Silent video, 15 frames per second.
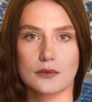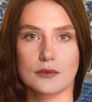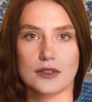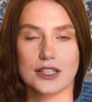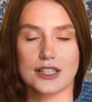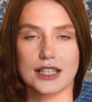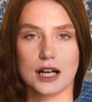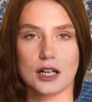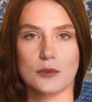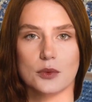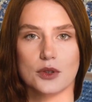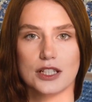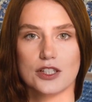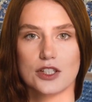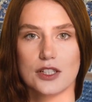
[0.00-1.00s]
See all
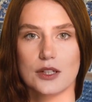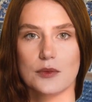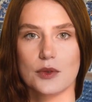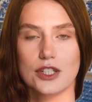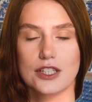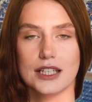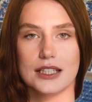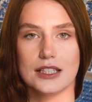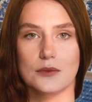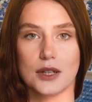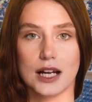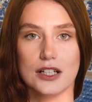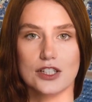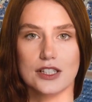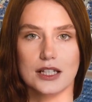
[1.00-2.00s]
predictions for today's
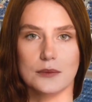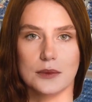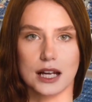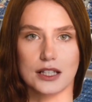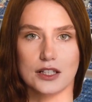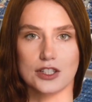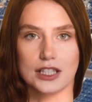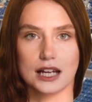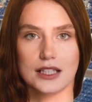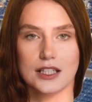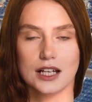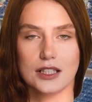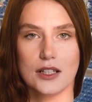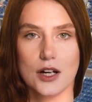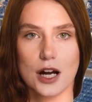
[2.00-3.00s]
matches at
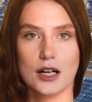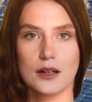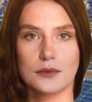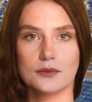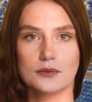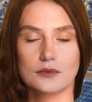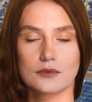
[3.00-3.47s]
matchstat.com.